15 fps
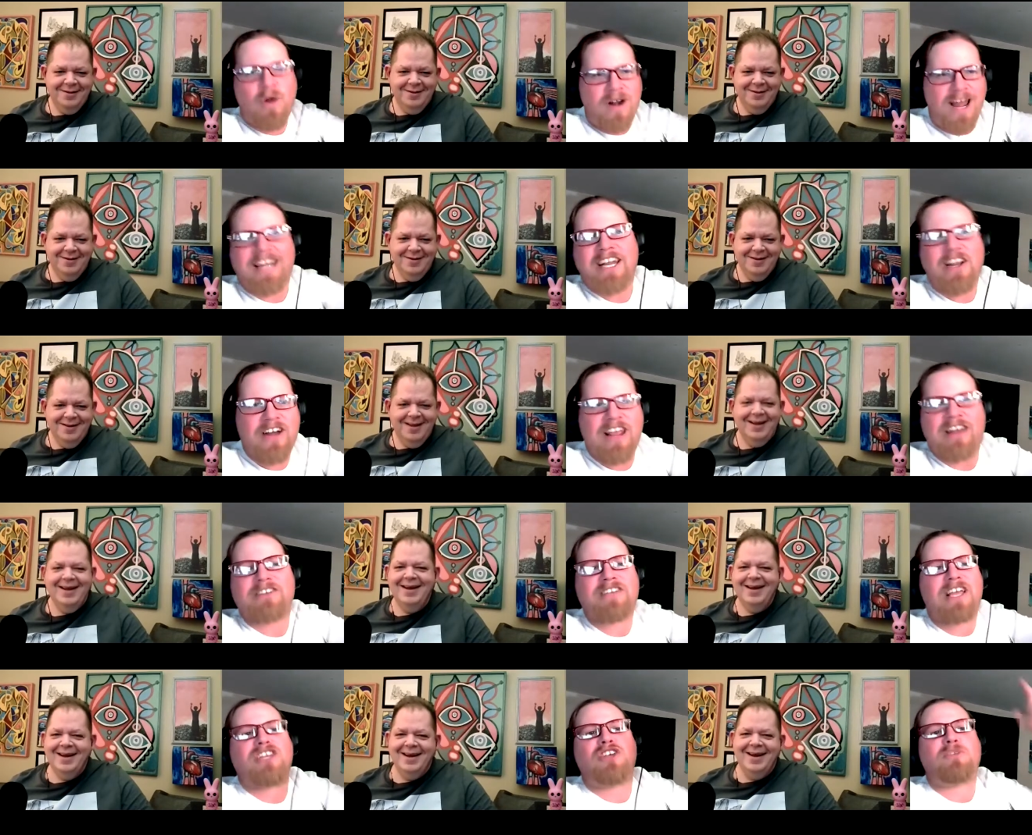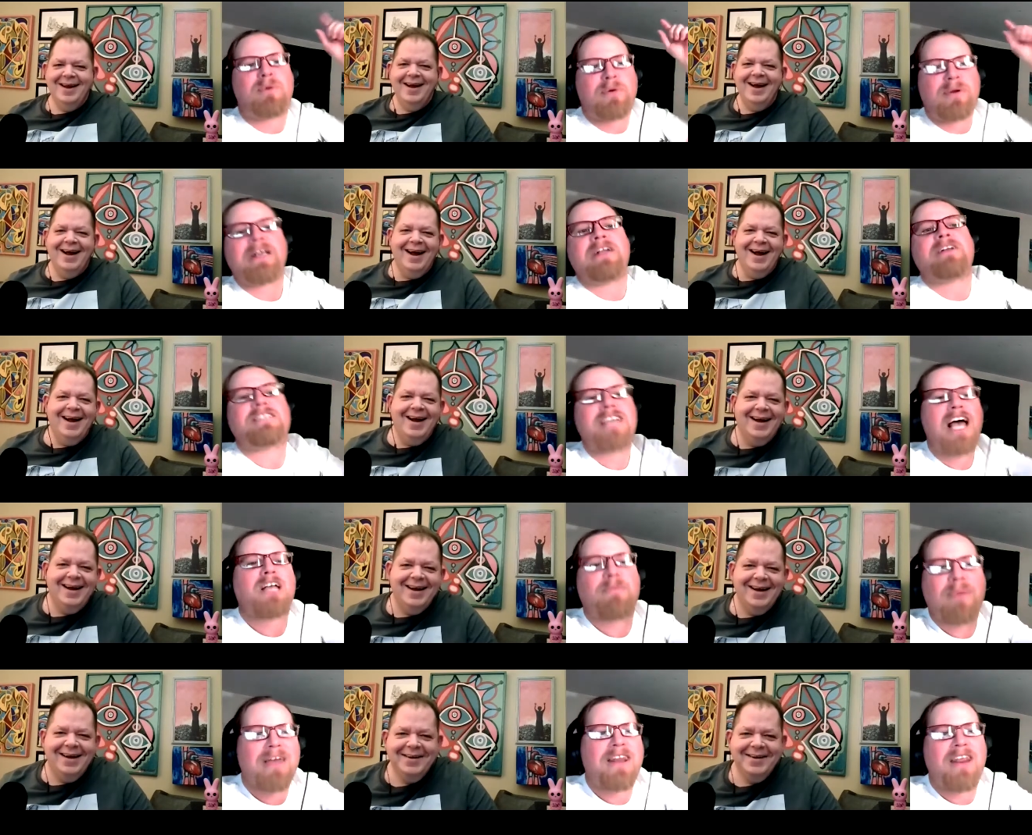Speaker 1: we're not here to entertain you, but we're here to
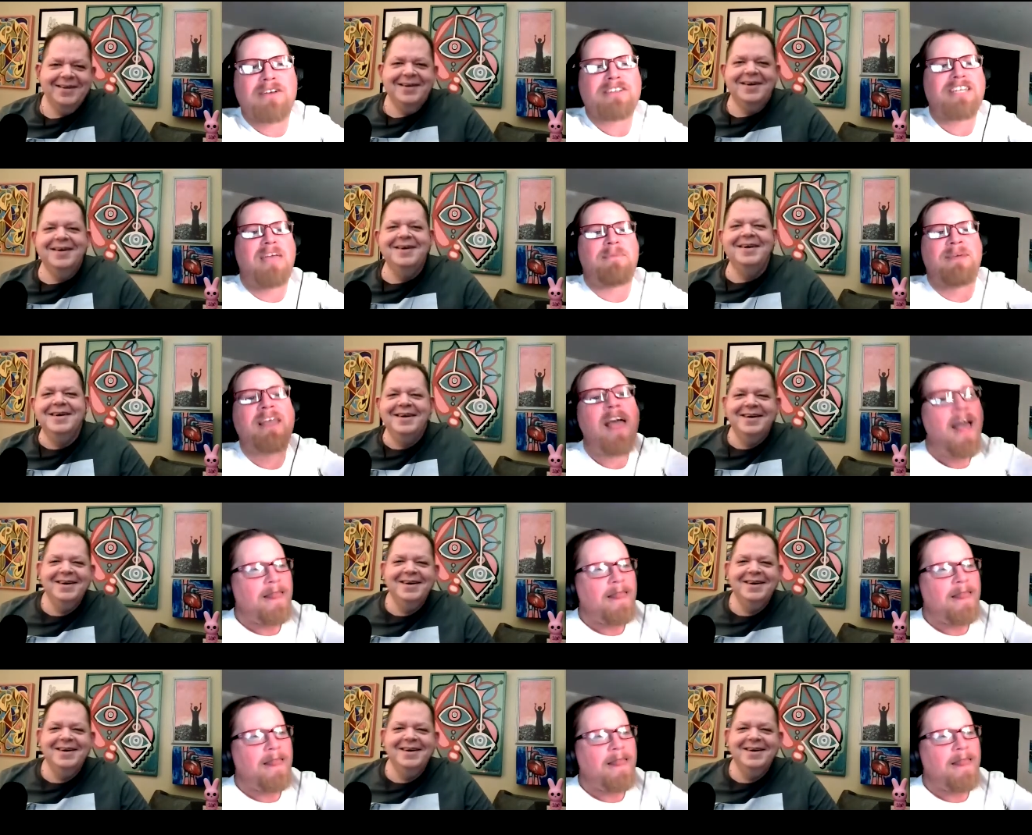talk about entertainment